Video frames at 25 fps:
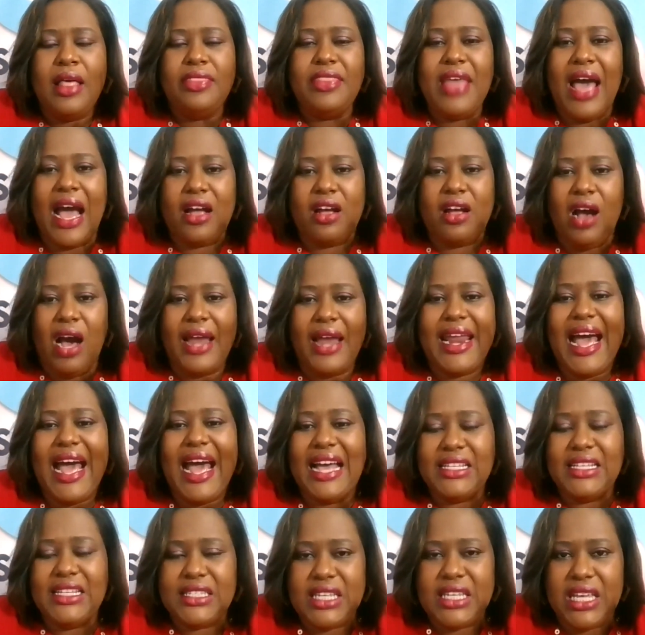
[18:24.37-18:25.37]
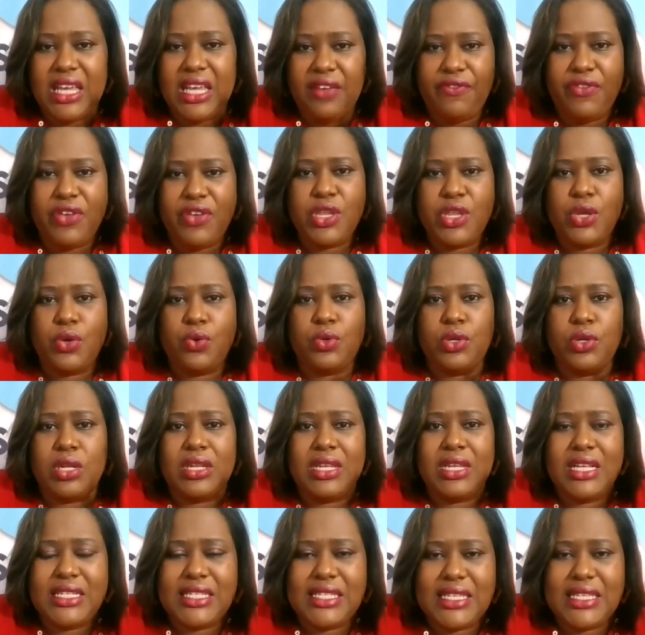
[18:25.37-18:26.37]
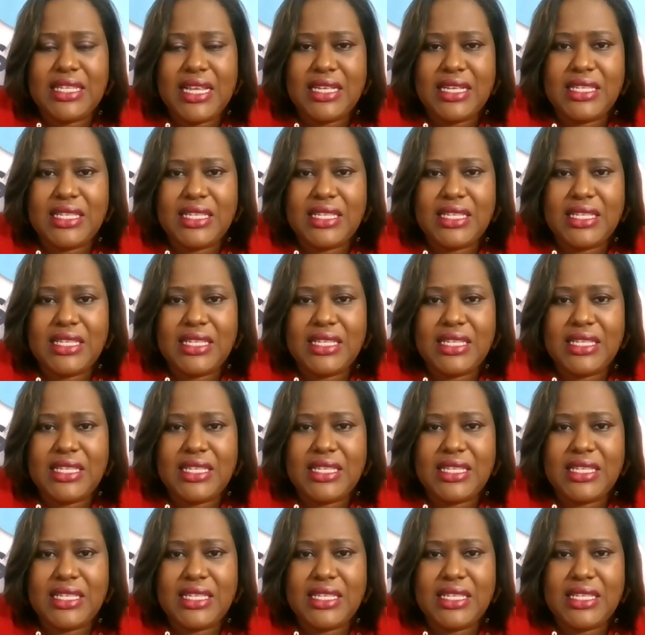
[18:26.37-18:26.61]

that God has given you, this